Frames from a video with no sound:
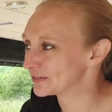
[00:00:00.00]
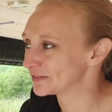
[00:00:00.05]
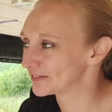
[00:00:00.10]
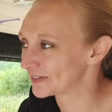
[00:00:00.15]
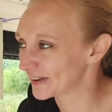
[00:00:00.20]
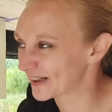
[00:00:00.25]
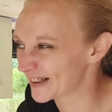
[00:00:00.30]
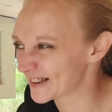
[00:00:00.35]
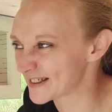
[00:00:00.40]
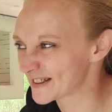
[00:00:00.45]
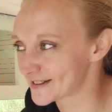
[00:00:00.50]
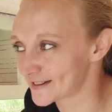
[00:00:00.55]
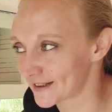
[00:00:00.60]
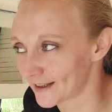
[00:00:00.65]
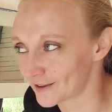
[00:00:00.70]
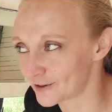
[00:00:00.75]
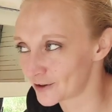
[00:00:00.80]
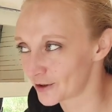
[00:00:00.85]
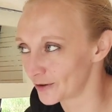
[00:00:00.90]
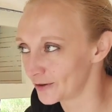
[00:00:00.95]
And then, as I
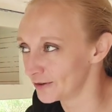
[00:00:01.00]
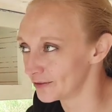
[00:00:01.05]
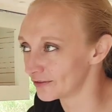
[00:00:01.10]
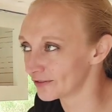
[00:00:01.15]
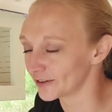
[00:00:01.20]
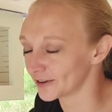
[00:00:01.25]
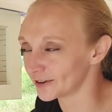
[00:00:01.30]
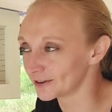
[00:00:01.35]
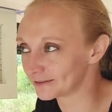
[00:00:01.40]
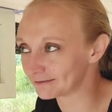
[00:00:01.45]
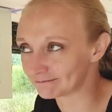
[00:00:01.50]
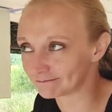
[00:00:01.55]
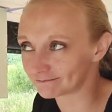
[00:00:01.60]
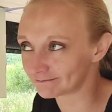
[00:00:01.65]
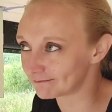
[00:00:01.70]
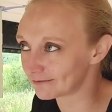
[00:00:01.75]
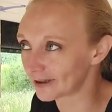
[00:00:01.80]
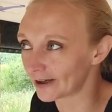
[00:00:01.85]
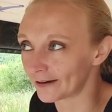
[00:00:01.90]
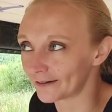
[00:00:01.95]
said, two for
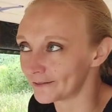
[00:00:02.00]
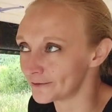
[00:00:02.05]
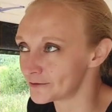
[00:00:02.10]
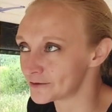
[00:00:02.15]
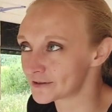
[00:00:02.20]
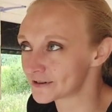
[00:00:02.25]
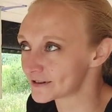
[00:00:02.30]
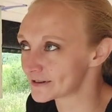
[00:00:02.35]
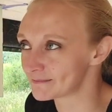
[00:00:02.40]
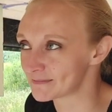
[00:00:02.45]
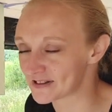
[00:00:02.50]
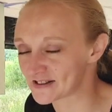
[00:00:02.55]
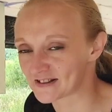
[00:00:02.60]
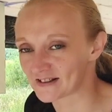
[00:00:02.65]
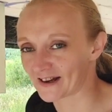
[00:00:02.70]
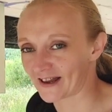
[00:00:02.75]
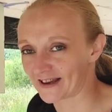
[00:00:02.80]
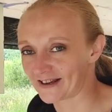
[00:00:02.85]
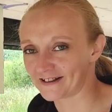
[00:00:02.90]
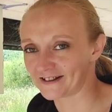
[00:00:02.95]
clothes,
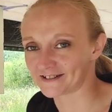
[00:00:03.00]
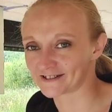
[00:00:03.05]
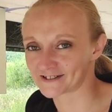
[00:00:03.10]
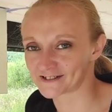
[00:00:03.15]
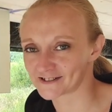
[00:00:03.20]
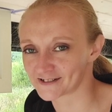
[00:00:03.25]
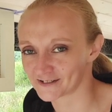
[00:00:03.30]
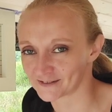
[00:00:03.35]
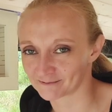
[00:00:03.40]
miscellaneous,